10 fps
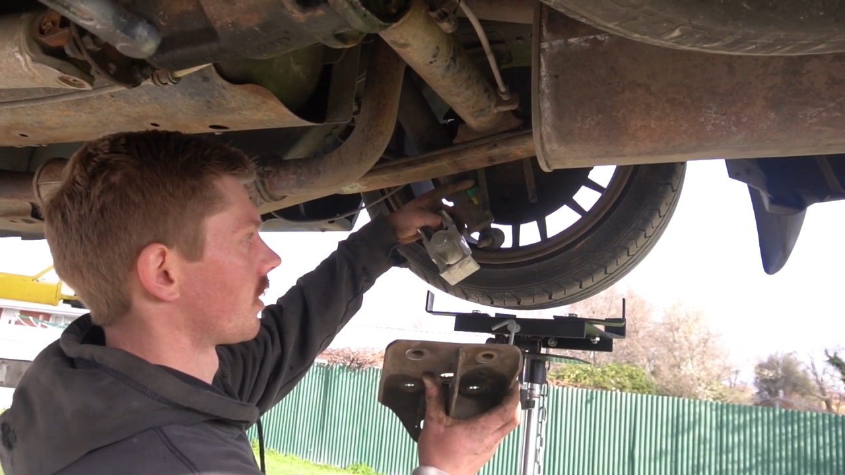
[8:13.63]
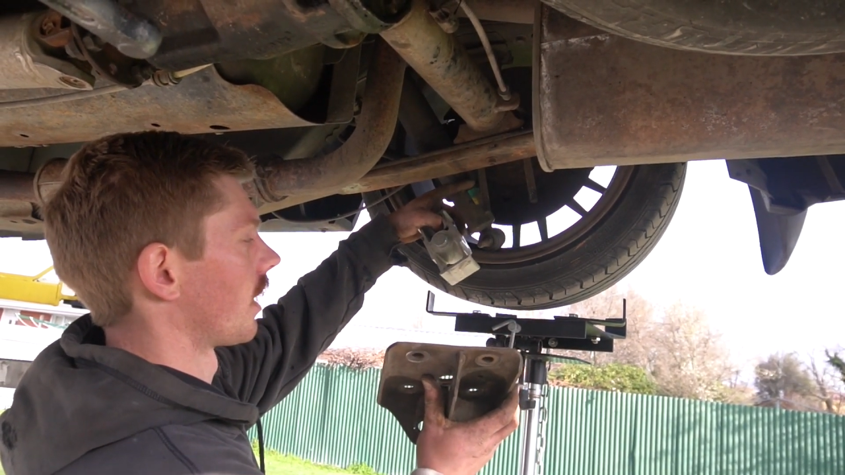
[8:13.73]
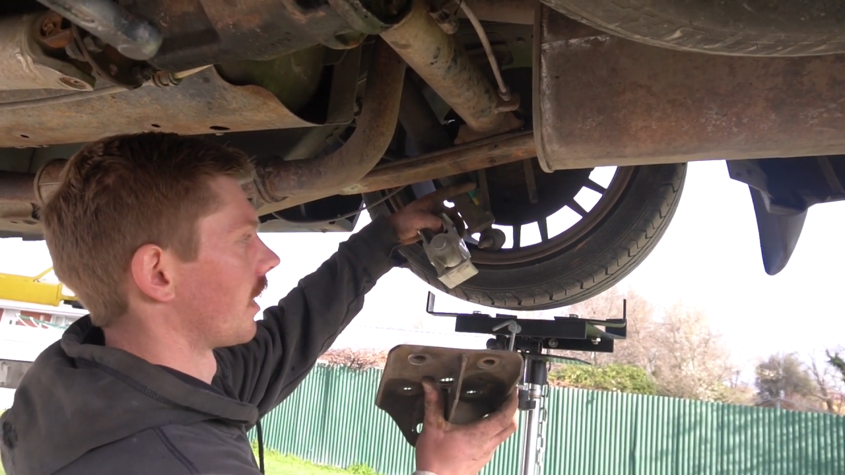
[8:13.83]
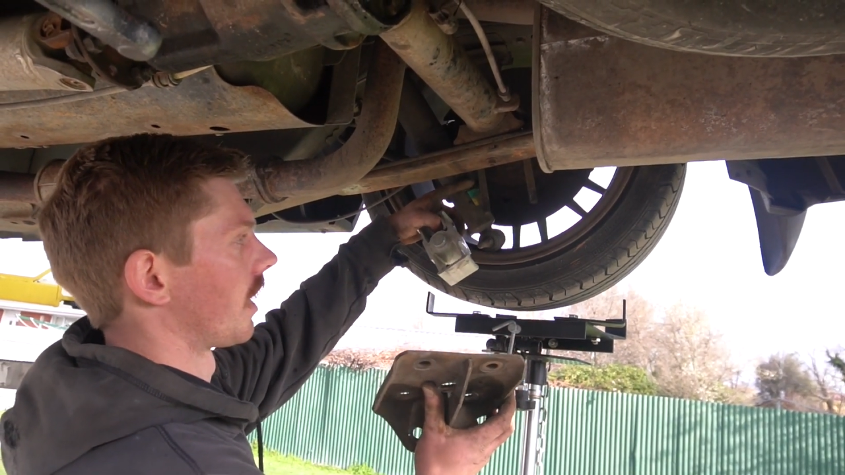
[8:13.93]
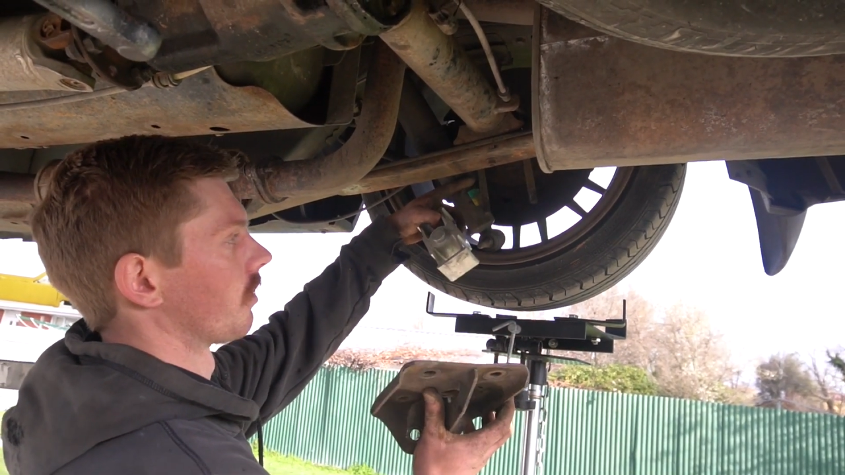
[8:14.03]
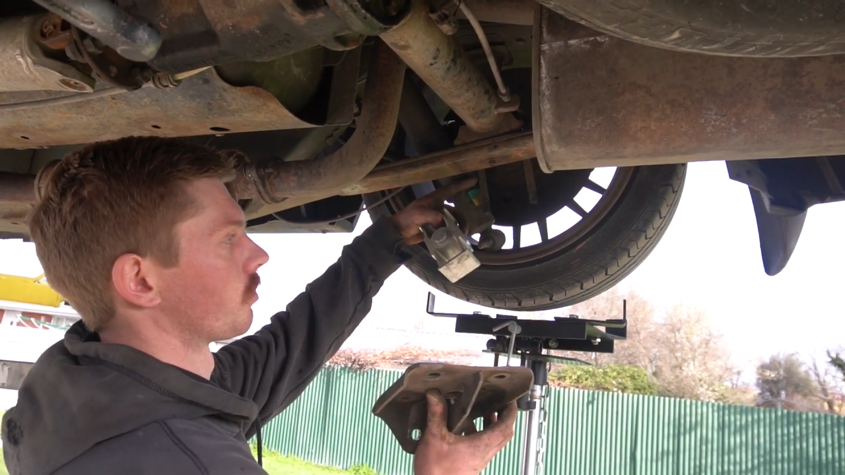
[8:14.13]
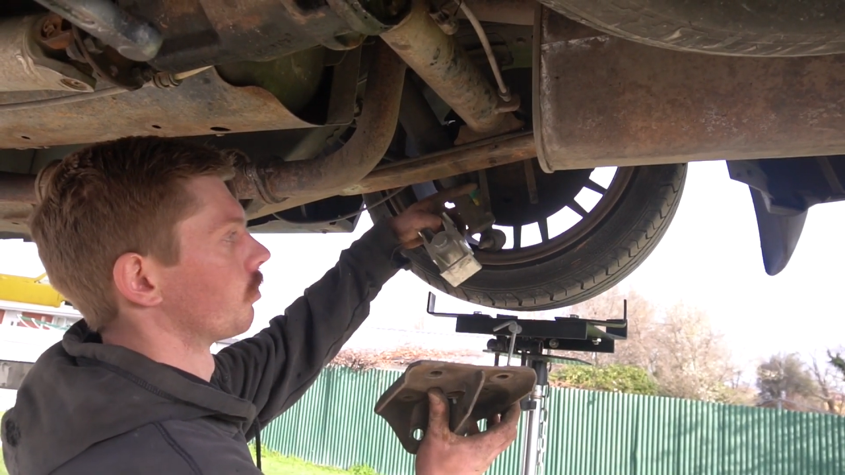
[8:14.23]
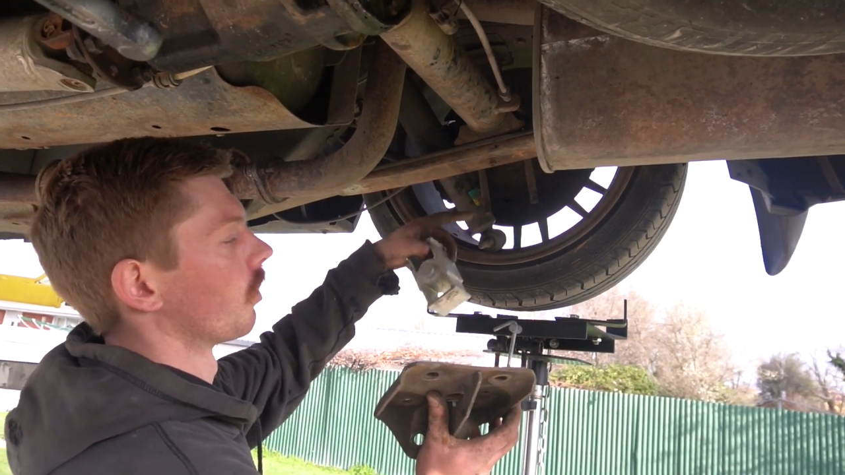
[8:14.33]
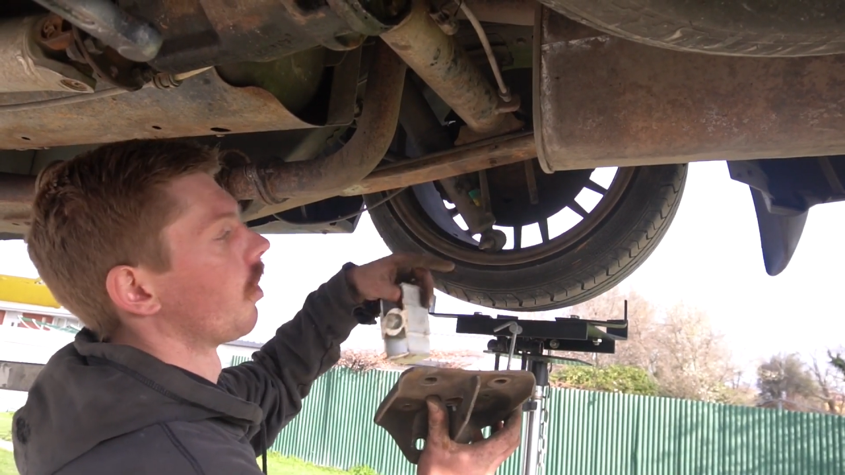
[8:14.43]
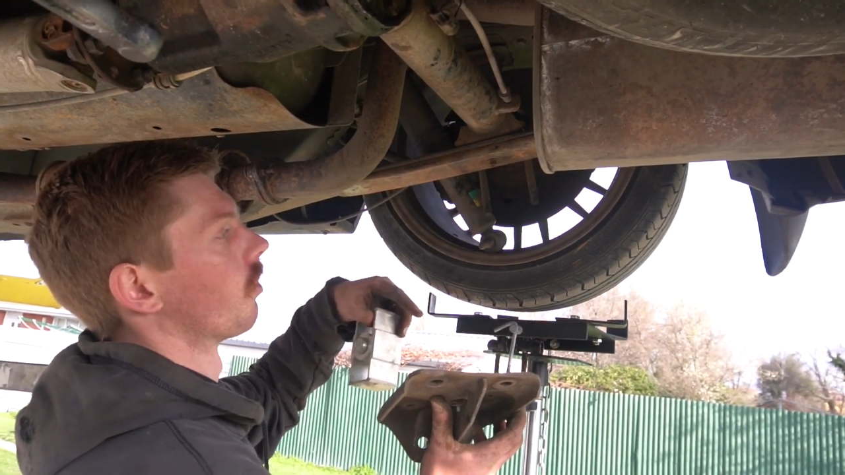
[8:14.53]
are now
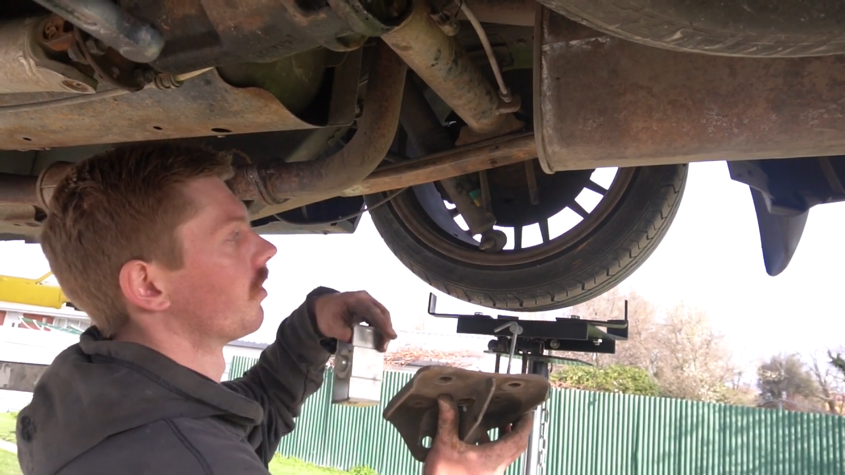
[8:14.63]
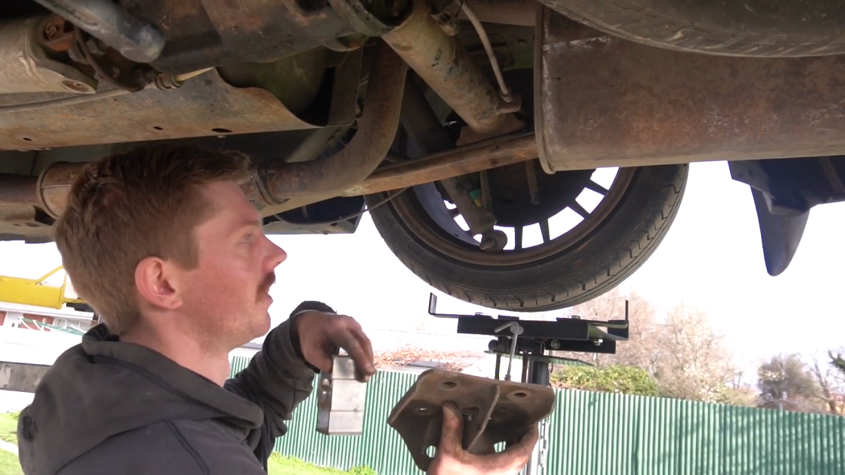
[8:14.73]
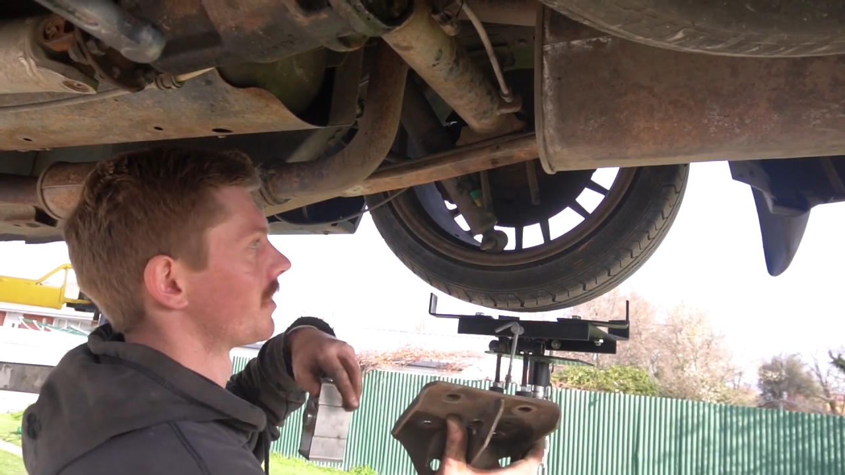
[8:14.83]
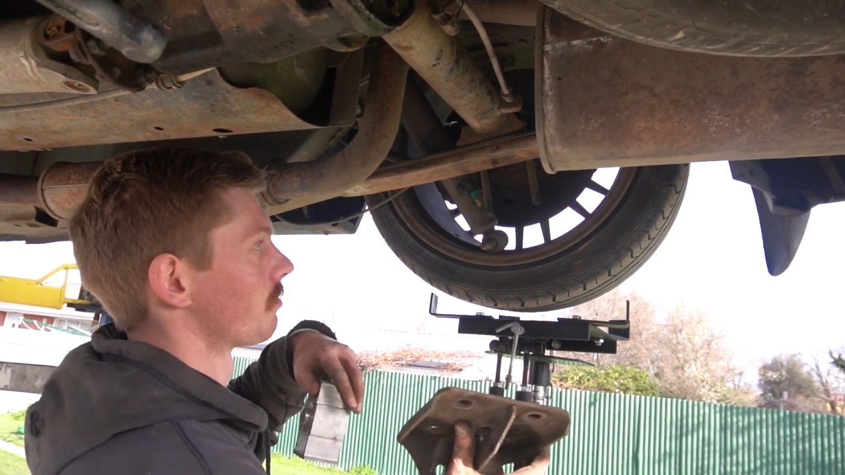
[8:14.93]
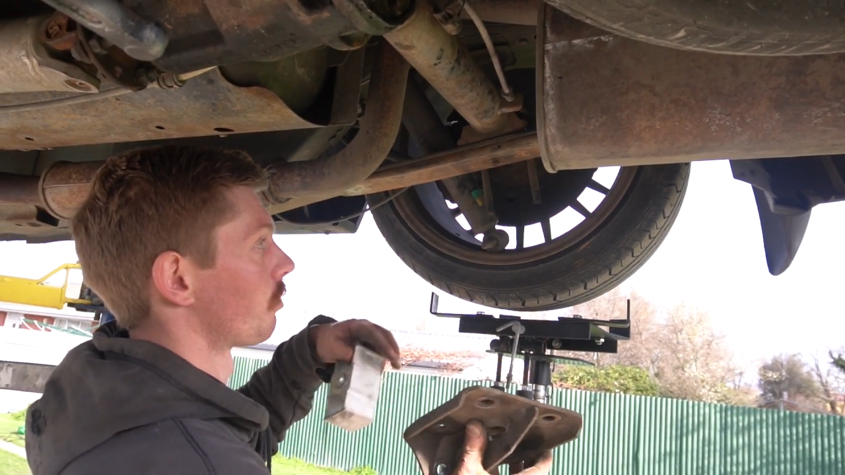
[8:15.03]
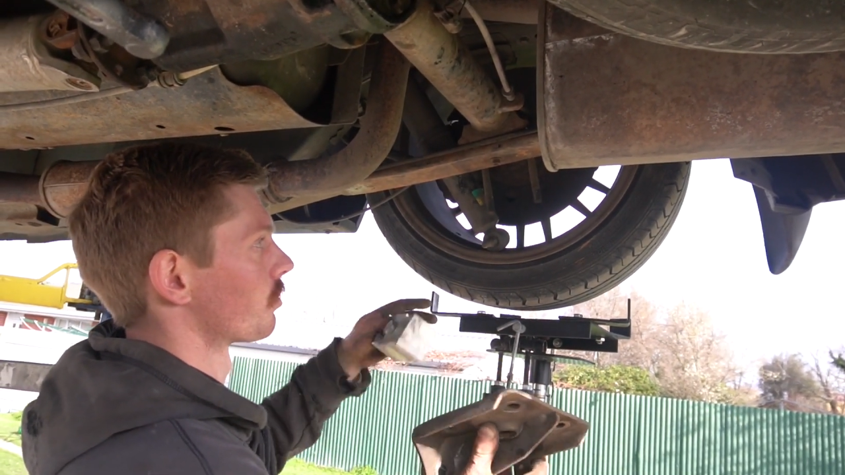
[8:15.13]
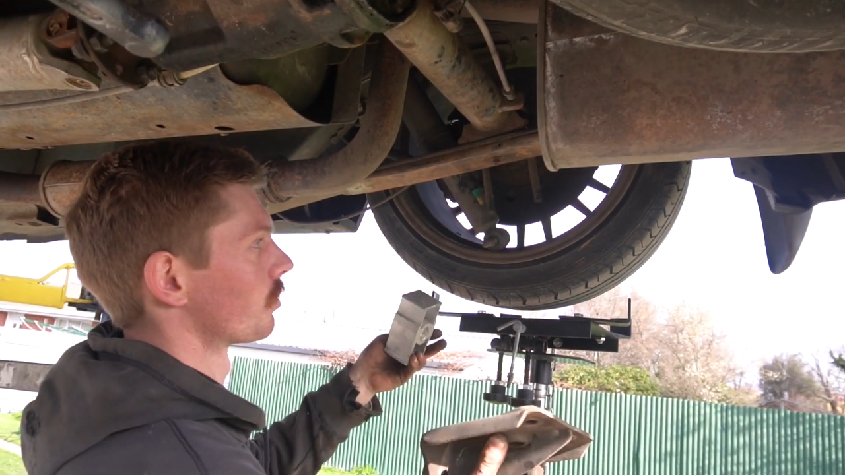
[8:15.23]
too long as opposed